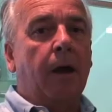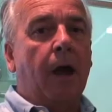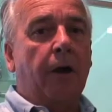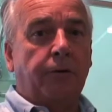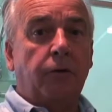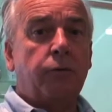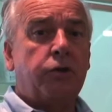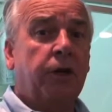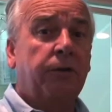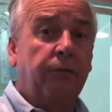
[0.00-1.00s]
Our new
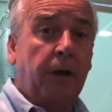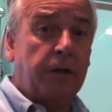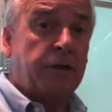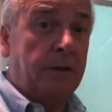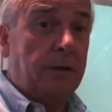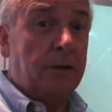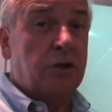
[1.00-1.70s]
generation, the